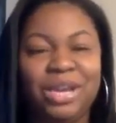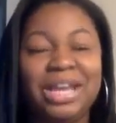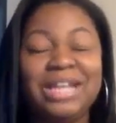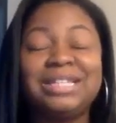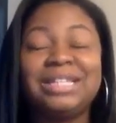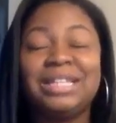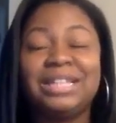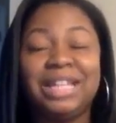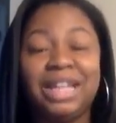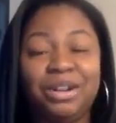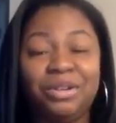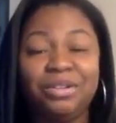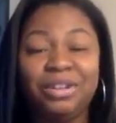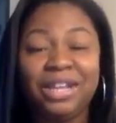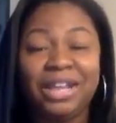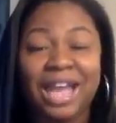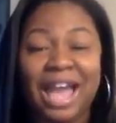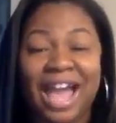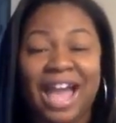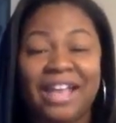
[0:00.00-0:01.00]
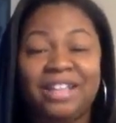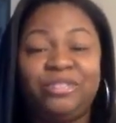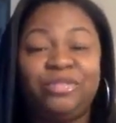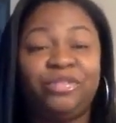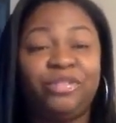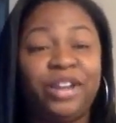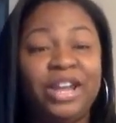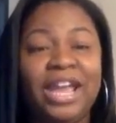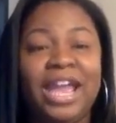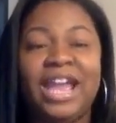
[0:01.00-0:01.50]
It's literally, guys,
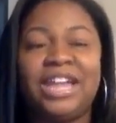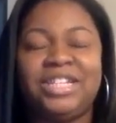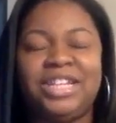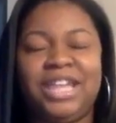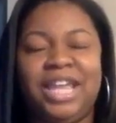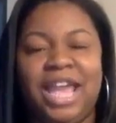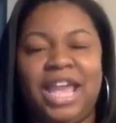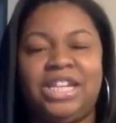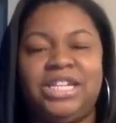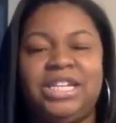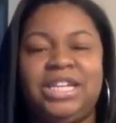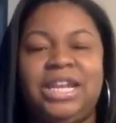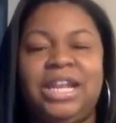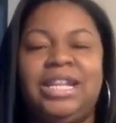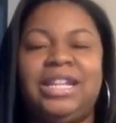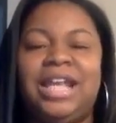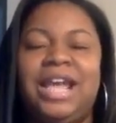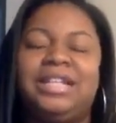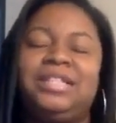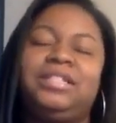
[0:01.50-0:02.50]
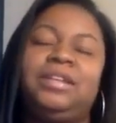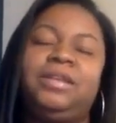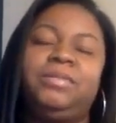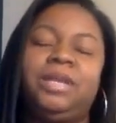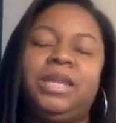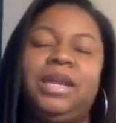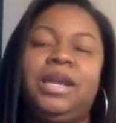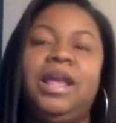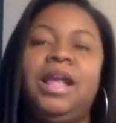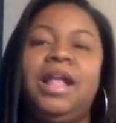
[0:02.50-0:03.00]
free education, and that's
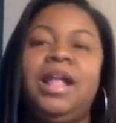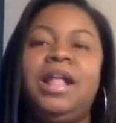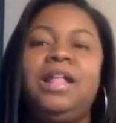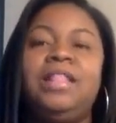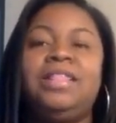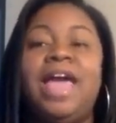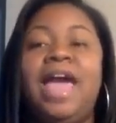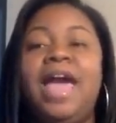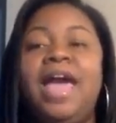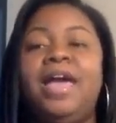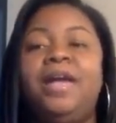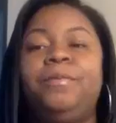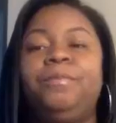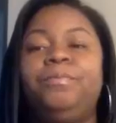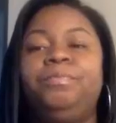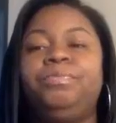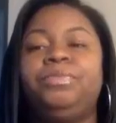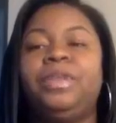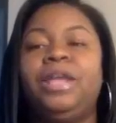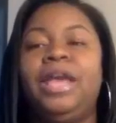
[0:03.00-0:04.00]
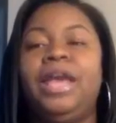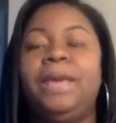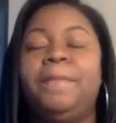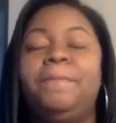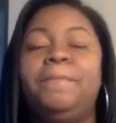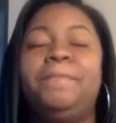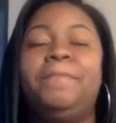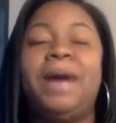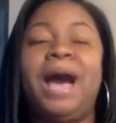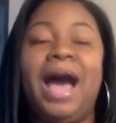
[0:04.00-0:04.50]
something that, in
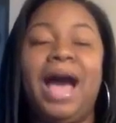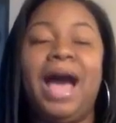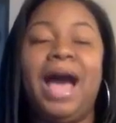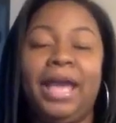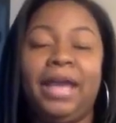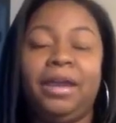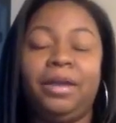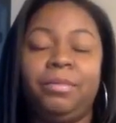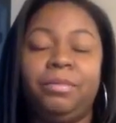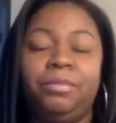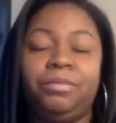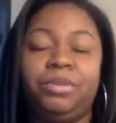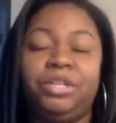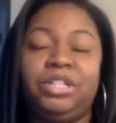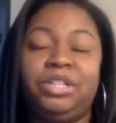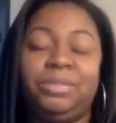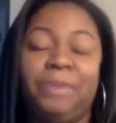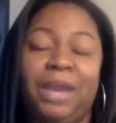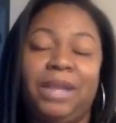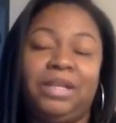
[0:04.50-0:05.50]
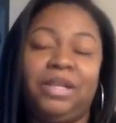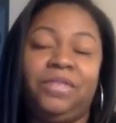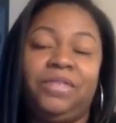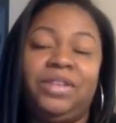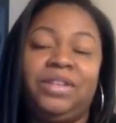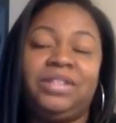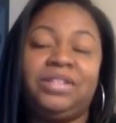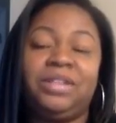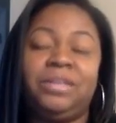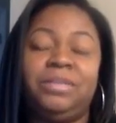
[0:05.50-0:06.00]
my perspective,
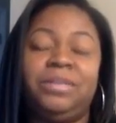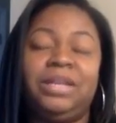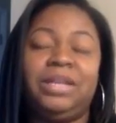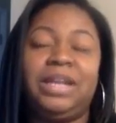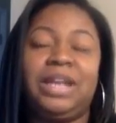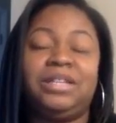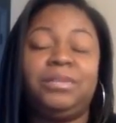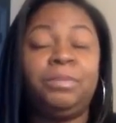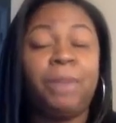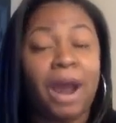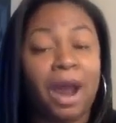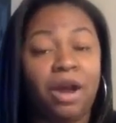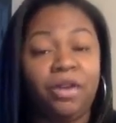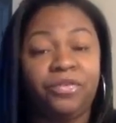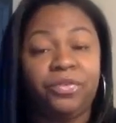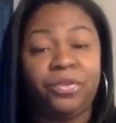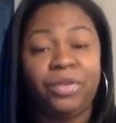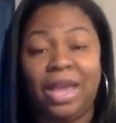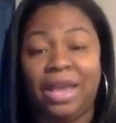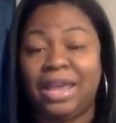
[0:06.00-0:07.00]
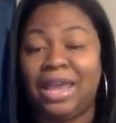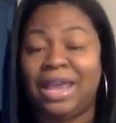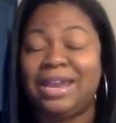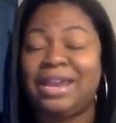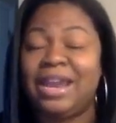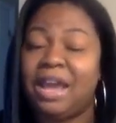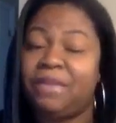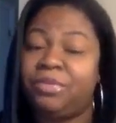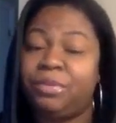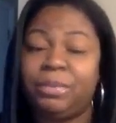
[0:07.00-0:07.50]
is something that's powerful that can
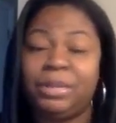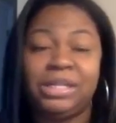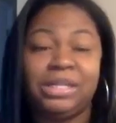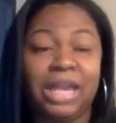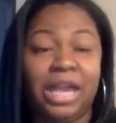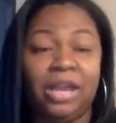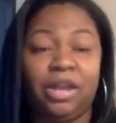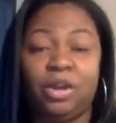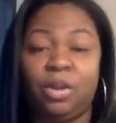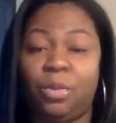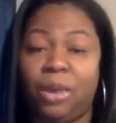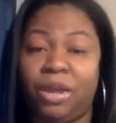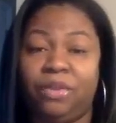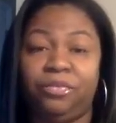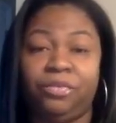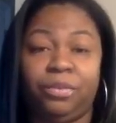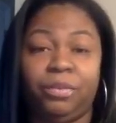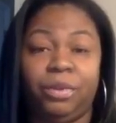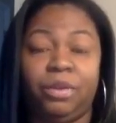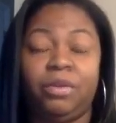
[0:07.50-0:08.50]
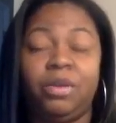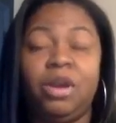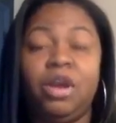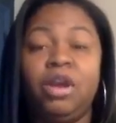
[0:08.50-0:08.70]
never be taken away from you.